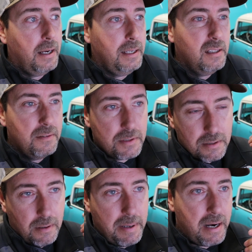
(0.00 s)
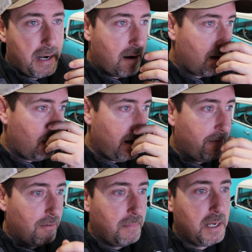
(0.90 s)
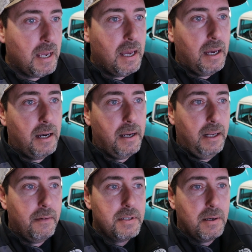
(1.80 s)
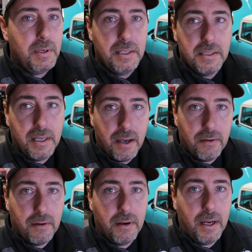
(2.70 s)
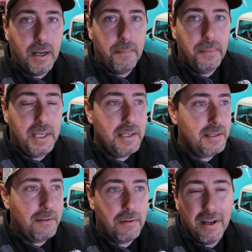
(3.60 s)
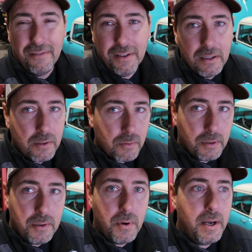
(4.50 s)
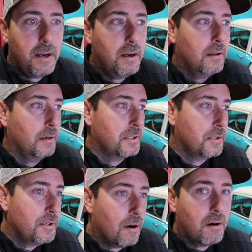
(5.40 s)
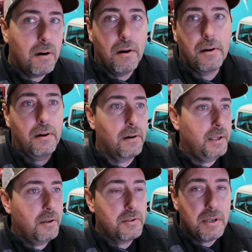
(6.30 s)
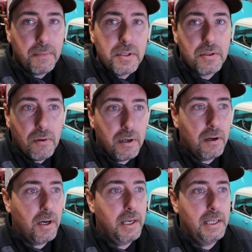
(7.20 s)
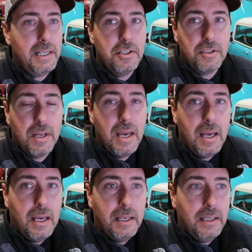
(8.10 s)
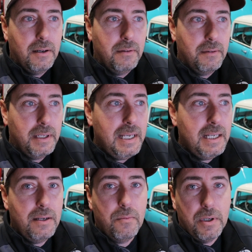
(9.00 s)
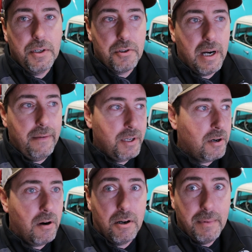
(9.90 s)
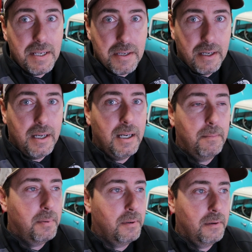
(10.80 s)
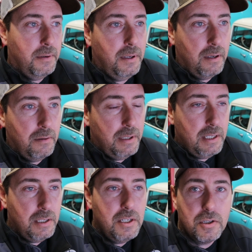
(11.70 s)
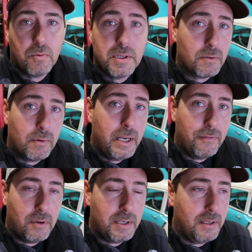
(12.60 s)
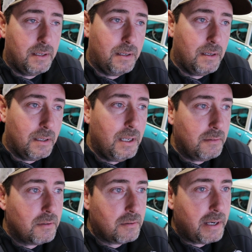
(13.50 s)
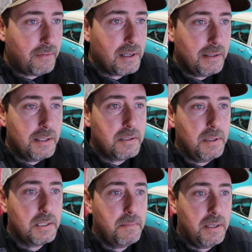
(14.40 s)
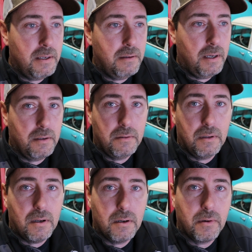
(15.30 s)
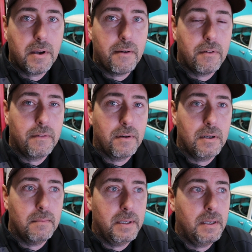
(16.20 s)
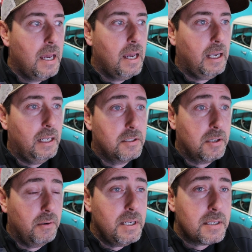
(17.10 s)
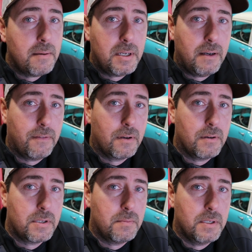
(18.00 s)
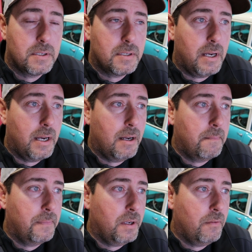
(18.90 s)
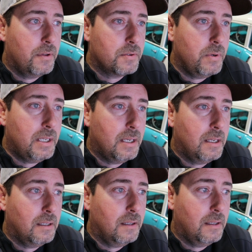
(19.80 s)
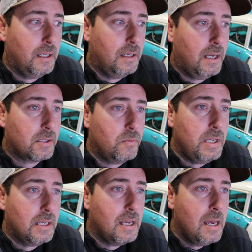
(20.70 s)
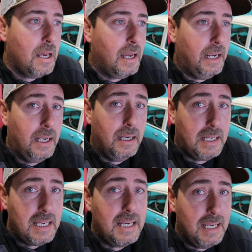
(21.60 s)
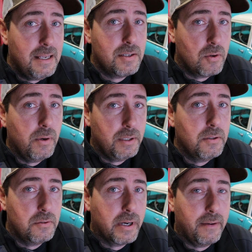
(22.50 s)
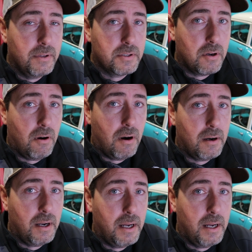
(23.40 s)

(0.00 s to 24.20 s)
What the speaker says: he lives about an hour away from me, and every time we get together, he's either not feeling really well, or it's dark, or something's going on, and he just, he didn't want to drive the car and mess it up, or he just wasn't ready for it. And quite frankly, it's been a long recovery for him, and so he's coming up for Christmas over this weekend and next week, and he is going to drive this car.